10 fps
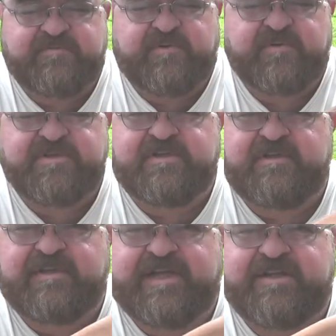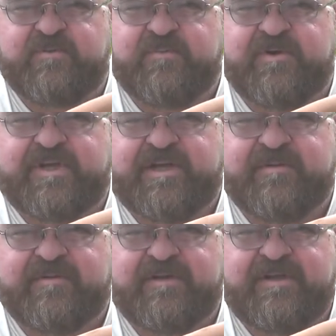the first leather
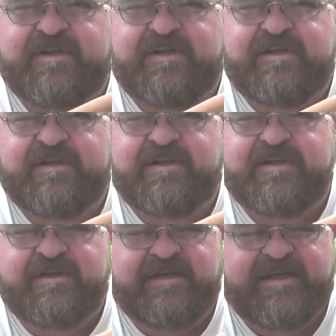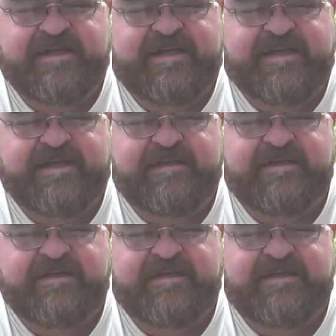working I did.